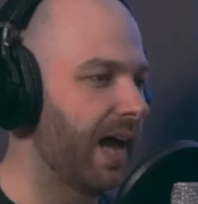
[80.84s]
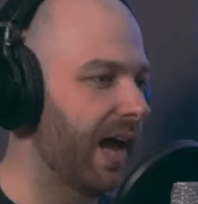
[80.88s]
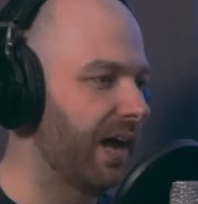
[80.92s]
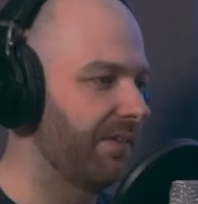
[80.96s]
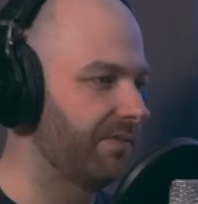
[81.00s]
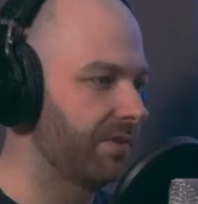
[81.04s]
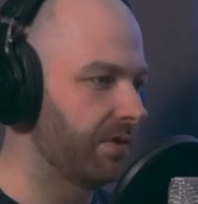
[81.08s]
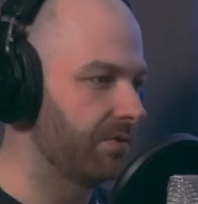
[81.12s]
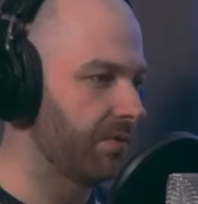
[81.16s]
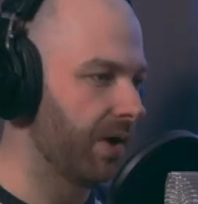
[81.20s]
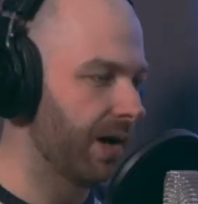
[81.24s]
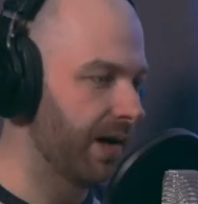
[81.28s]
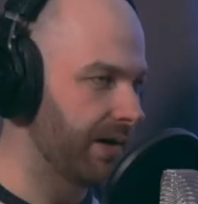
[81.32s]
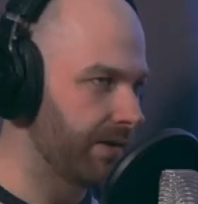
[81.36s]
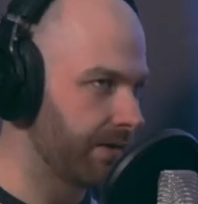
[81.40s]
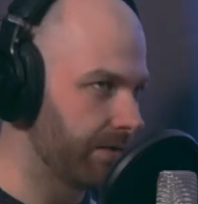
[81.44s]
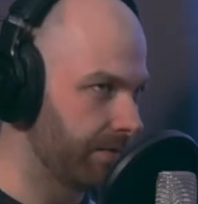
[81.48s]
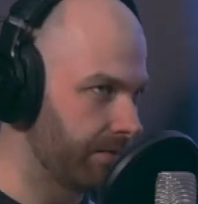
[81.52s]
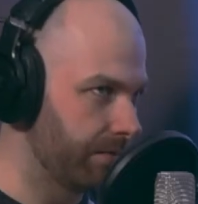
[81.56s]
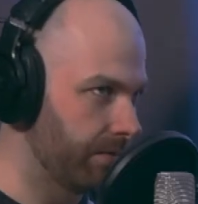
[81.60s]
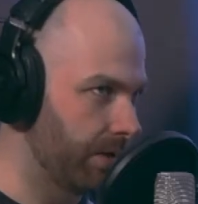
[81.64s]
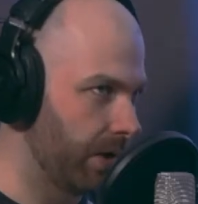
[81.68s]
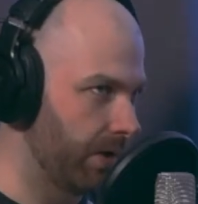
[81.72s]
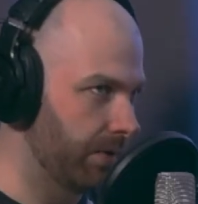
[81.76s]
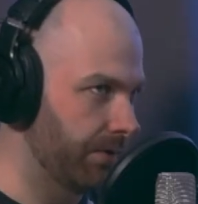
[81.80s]
heavy rain
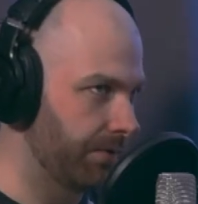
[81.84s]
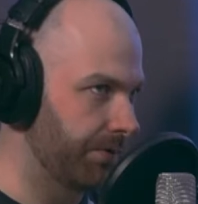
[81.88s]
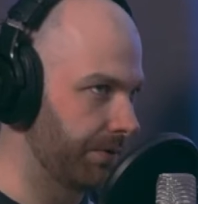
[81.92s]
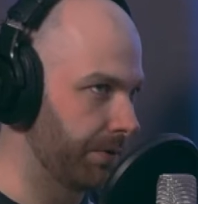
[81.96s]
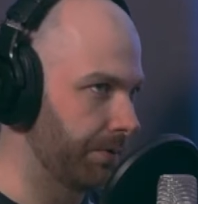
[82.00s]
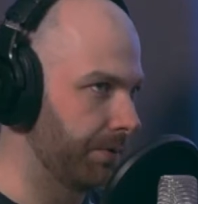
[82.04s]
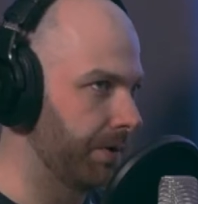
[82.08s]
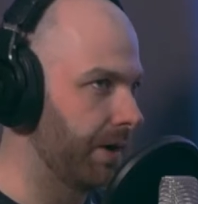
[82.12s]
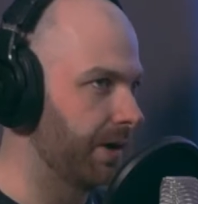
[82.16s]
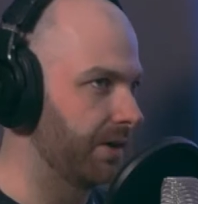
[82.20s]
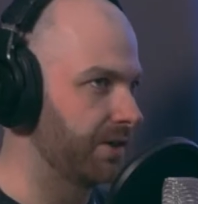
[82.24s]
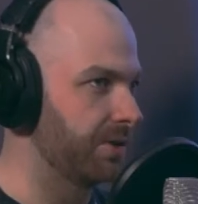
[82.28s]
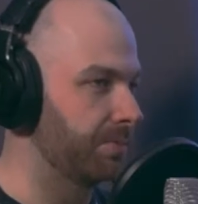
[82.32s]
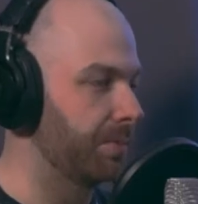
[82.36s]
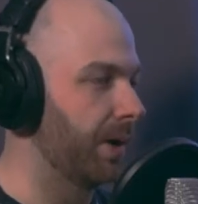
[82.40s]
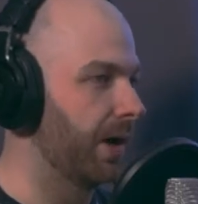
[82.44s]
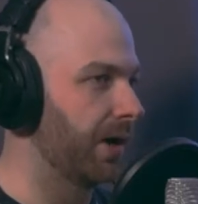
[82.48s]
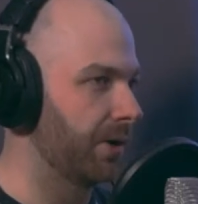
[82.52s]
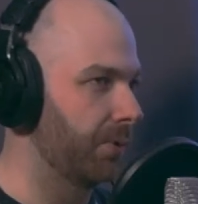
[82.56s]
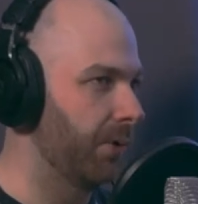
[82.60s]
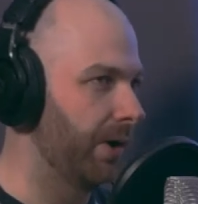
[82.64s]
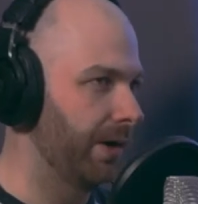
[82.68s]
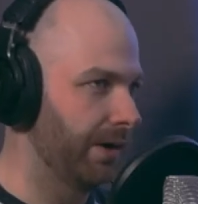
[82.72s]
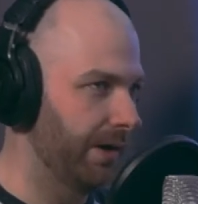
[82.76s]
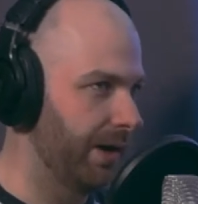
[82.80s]
on a few nights, but I
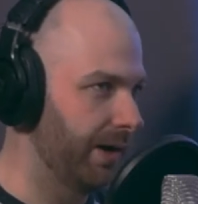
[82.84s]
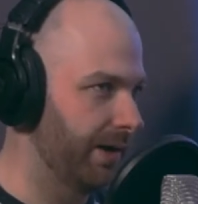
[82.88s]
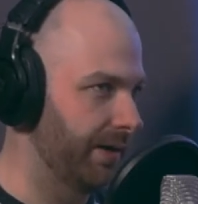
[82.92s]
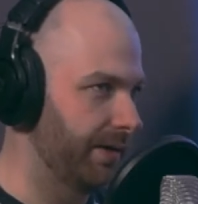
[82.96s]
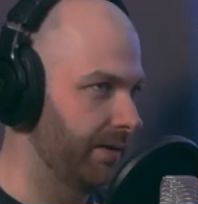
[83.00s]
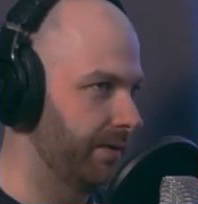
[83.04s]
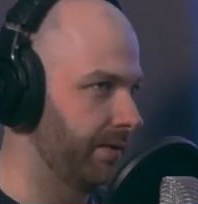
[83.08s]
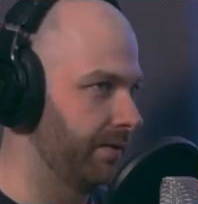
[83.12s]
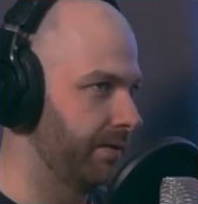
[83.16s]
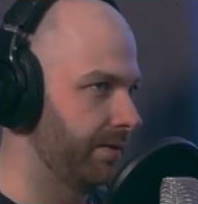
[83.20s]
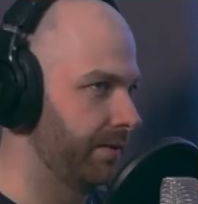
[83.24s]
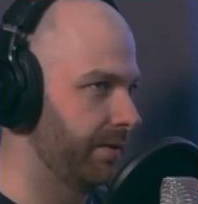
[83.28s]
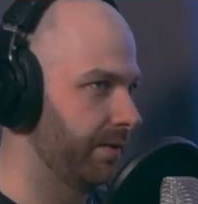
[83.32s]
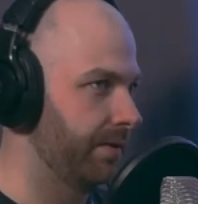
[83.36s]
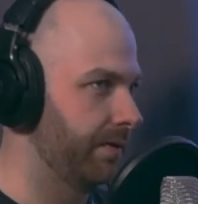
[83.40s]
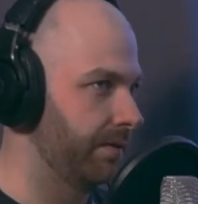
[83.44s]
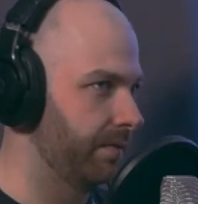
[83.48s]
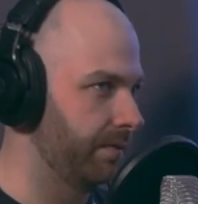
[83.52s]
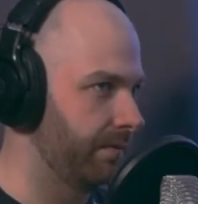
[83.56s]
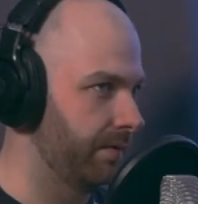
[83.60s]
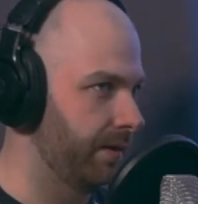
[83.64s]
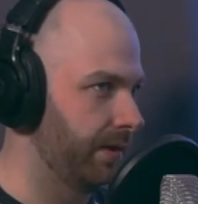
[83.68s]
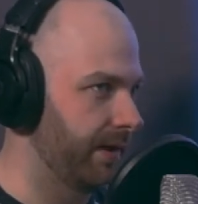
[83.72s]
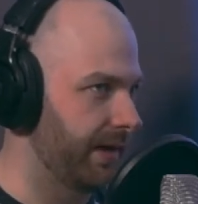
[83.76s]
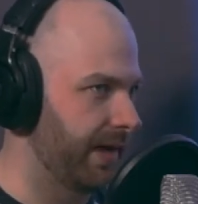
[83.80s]
quite like it at night.
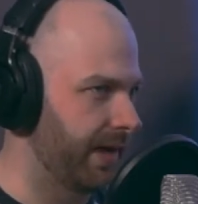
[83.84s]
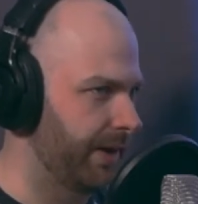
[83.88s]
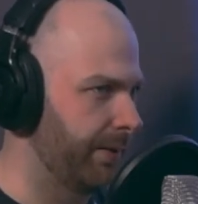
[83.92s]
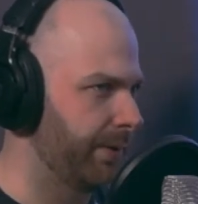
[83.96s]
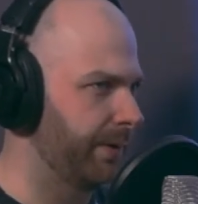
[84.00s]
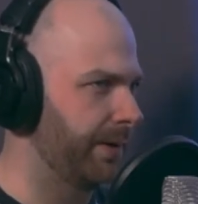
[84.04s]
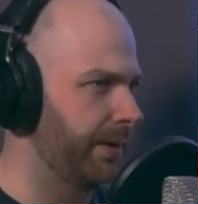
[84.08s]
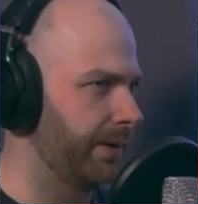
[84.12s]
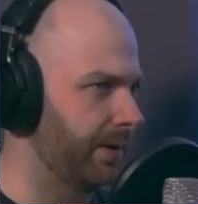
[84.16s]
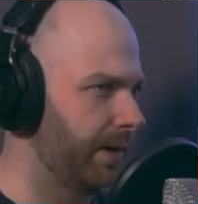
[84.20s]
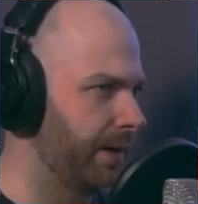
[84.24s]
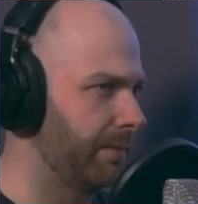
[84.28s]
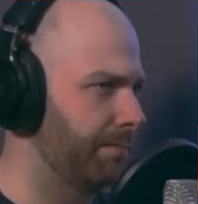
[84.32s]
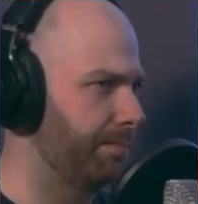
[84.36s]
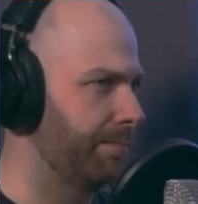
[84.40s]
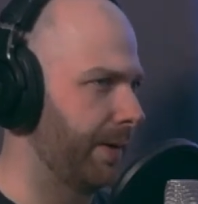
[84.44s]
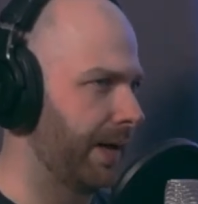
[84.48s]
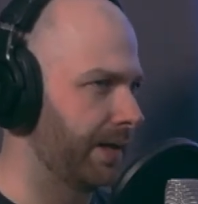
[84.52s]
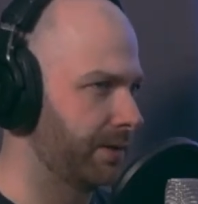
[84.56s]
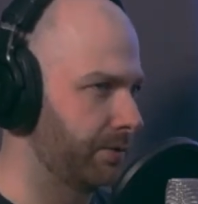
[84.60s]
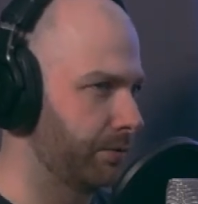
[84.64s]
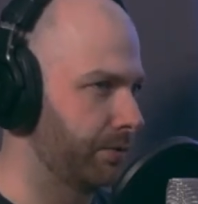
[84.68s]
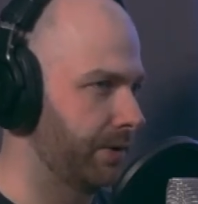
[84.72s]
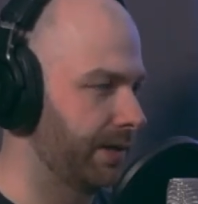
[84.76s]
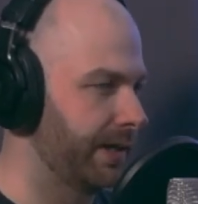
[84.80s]
Like hearing mm. it like
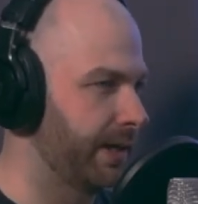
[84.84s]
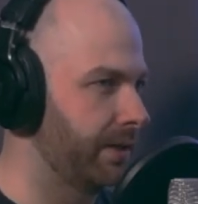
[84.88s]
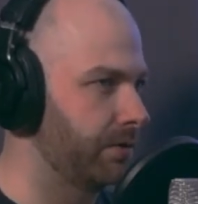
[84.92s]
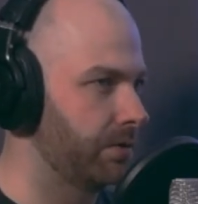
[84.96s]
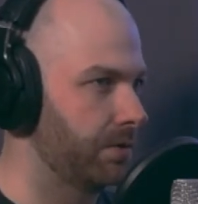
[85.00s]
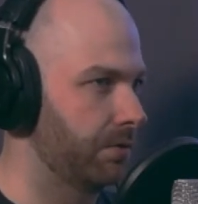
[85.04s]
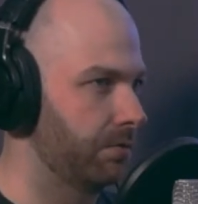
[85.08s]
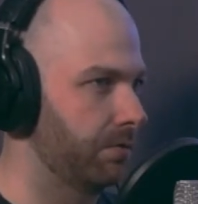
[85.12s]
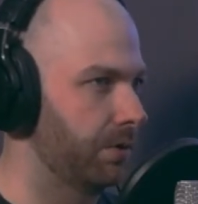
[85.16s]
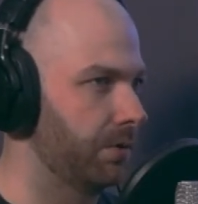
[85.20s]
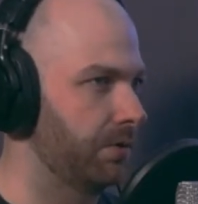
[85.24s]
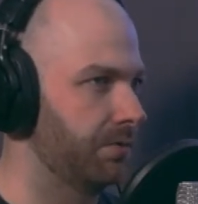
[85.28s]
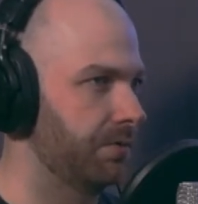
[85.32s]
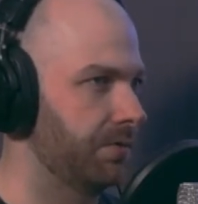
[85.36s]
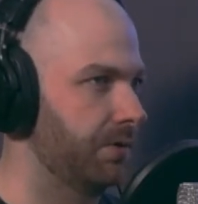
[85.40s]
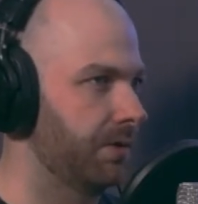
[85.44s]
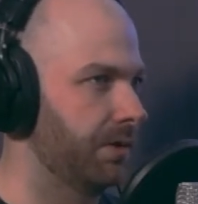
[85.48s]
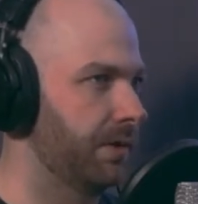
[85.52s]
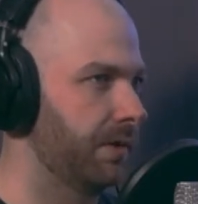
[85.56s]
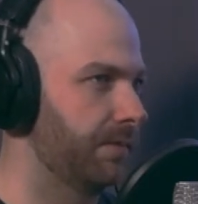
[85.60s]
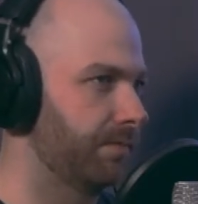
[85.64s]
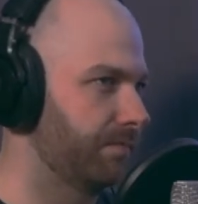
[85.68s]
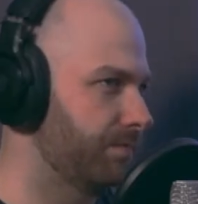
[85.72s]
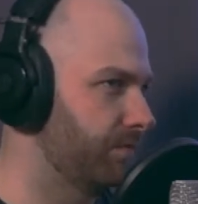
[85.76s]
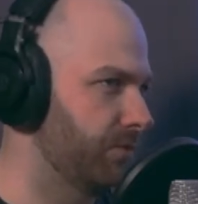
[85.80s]
battering against the roof and
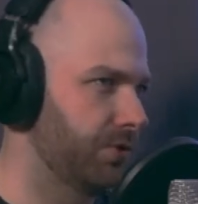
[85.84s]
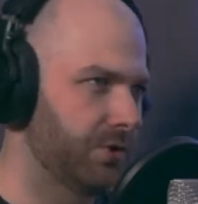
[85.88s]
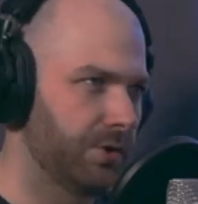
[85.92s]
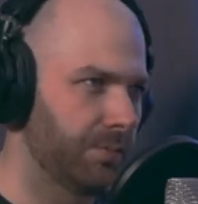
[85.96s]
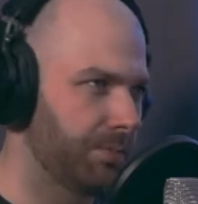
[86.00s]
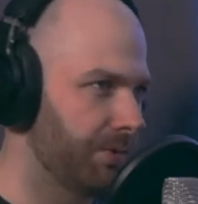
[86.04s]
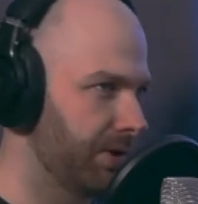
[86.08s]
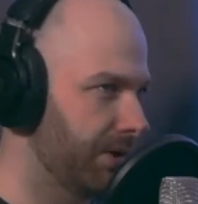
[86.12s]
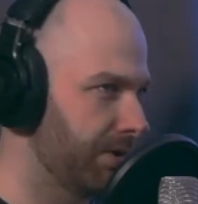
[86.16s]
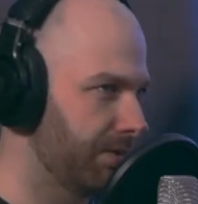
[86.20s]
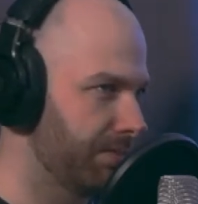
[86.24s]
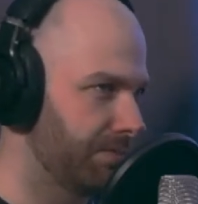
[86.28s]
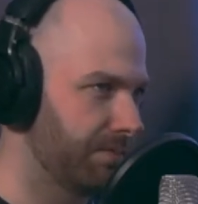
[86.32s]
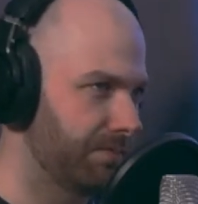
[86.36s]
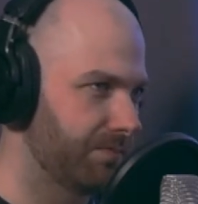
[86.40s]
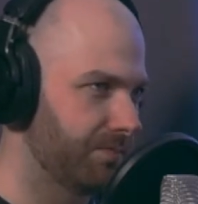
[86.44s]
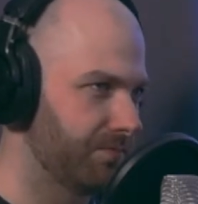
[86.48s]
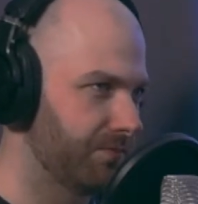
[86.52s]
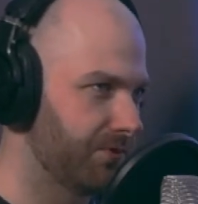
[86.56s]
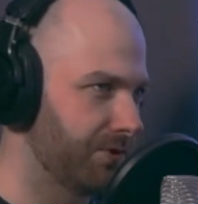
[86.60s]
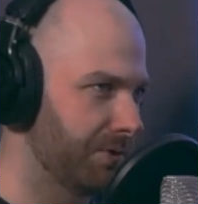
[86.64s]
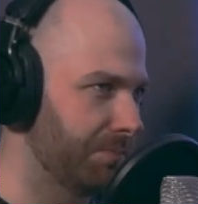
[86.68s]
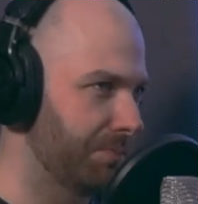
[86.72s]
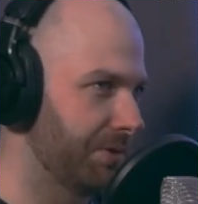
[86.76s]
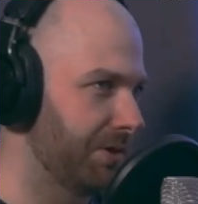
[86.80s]
that something
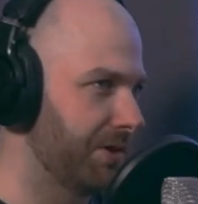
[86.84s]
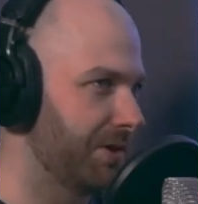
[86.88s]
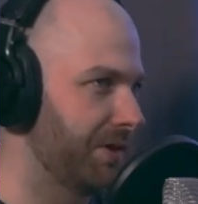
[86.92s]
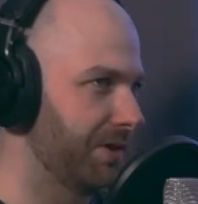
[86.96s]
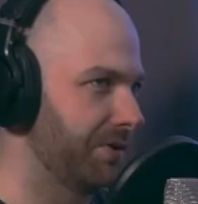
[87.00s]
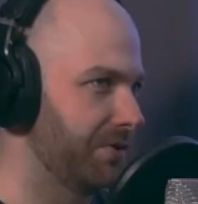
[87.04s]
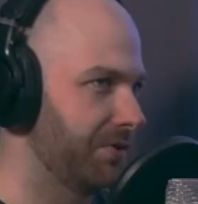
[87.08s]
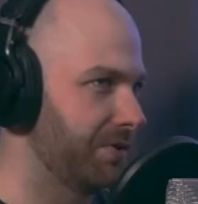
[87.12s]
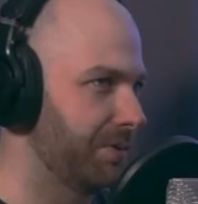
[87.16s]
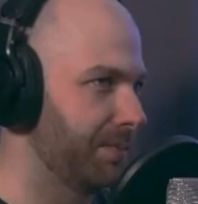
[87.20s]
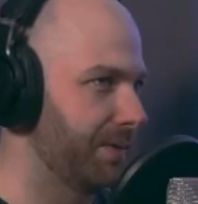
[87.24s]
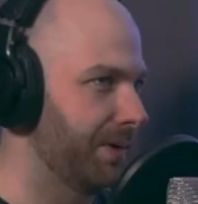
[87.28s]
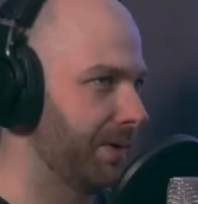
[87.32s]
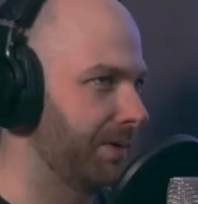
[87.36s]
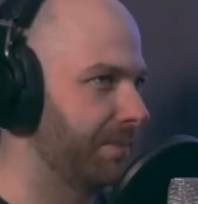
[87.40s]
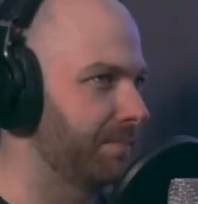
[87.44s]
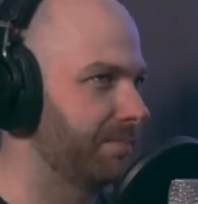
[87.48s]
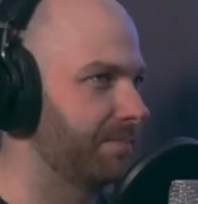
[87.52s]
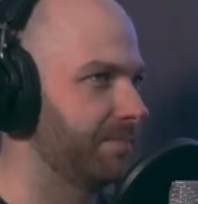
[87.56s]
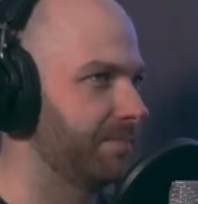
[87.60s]
something nice yeah. about it.